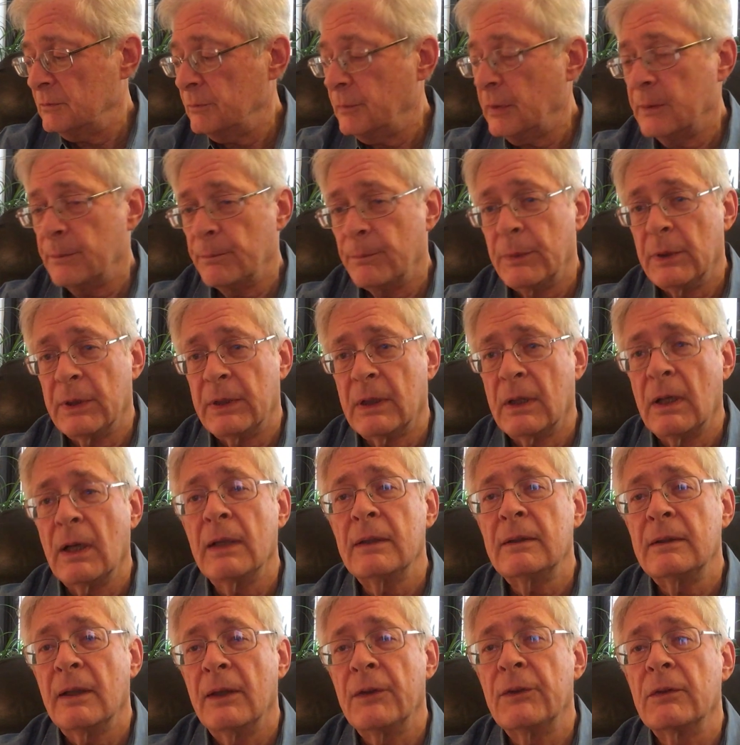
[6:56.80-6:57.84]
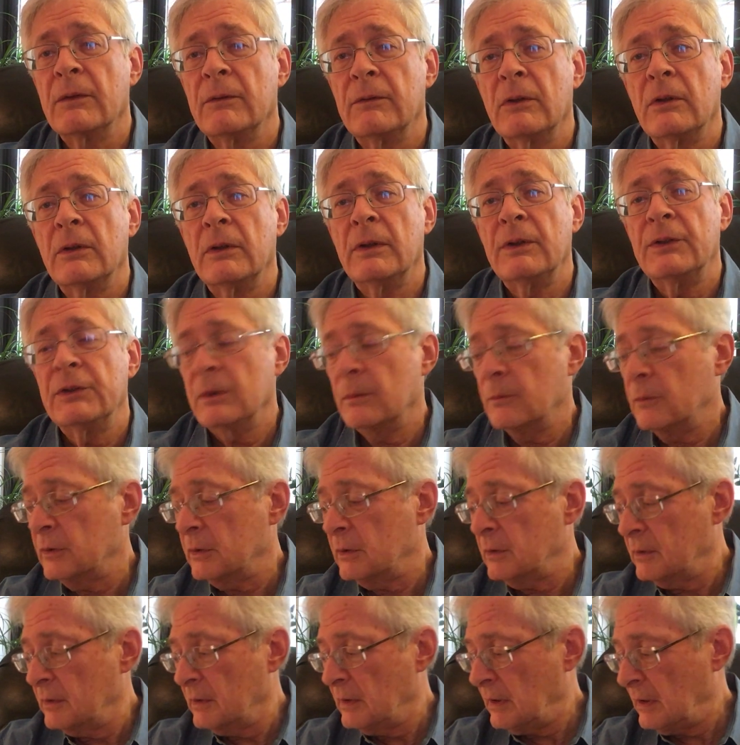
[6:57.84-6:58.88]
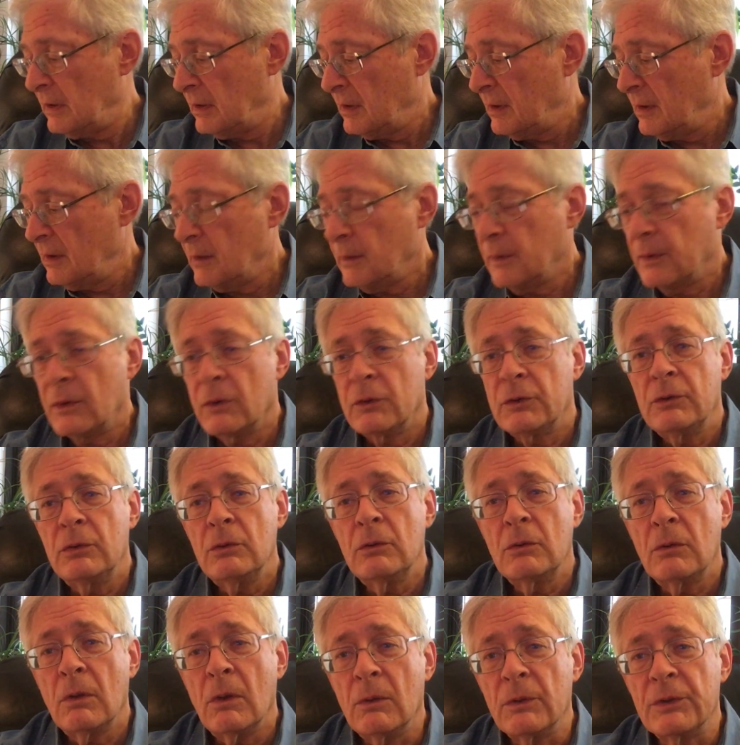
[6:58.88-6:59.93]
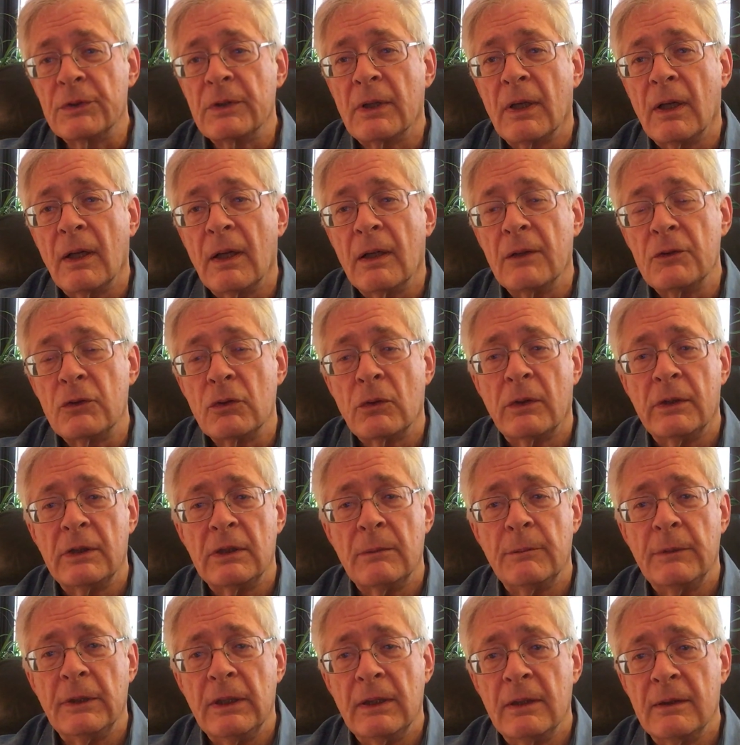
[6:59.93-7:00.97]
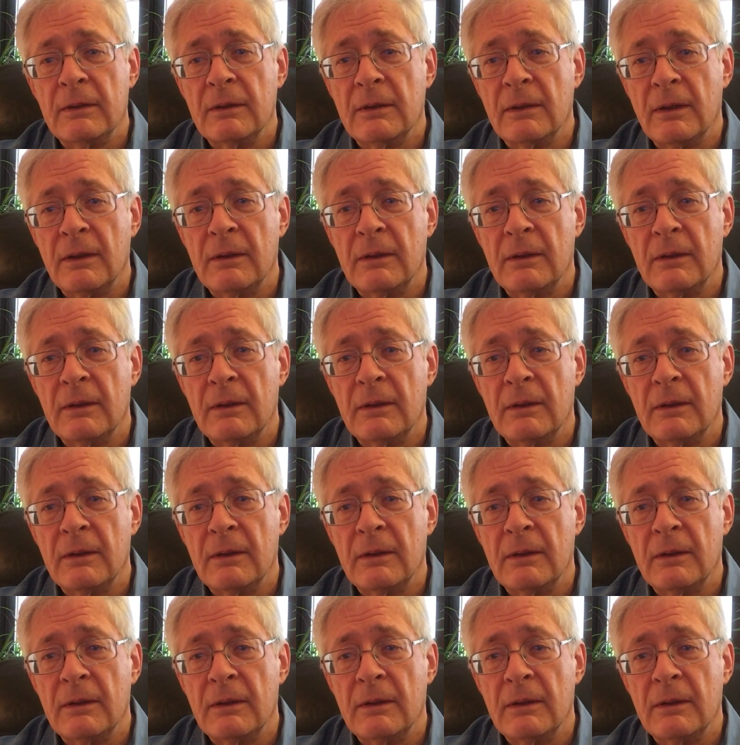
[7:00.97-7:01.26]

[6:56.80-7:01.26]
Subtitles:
But the contents are very similar. But those two quotes, Joy to be Hidden